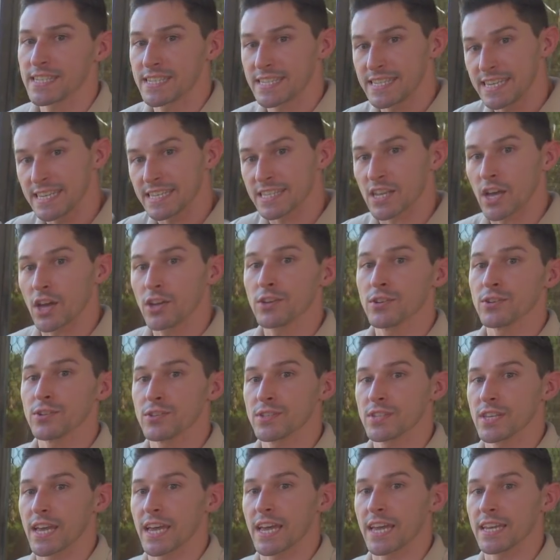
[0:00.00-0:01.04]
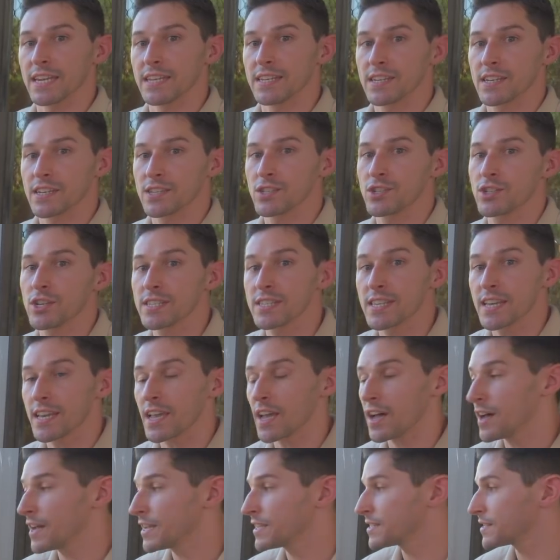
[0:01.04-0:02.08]
to see his underside because just
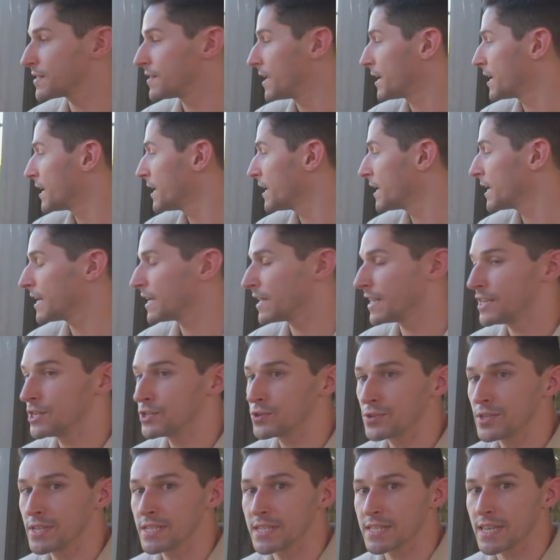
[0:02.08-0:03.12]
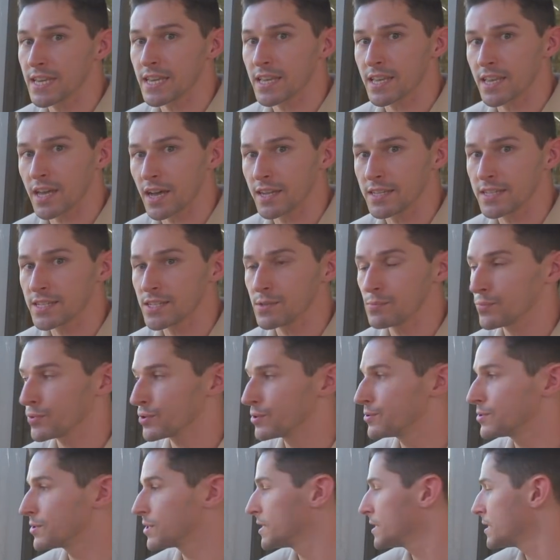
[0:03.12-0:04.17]
like us, they can get injuries like cuts and
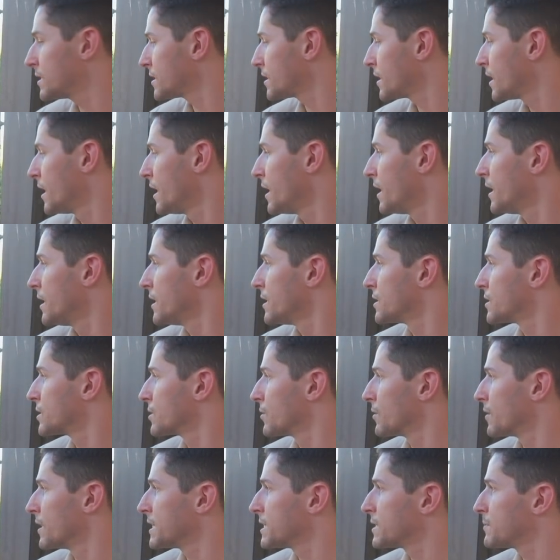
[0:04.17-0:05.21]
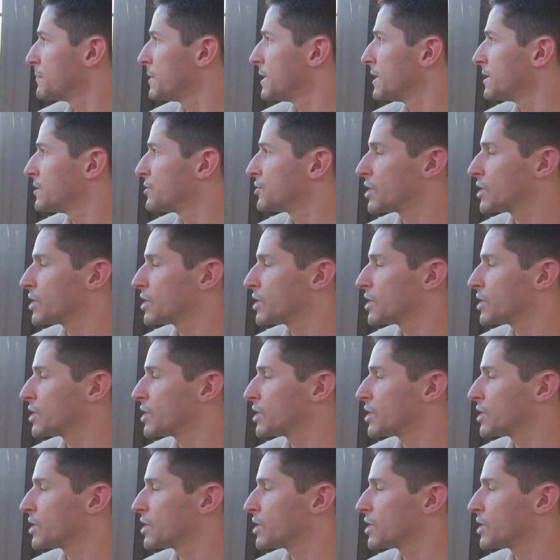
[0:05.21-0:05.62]
bruises. So it lets me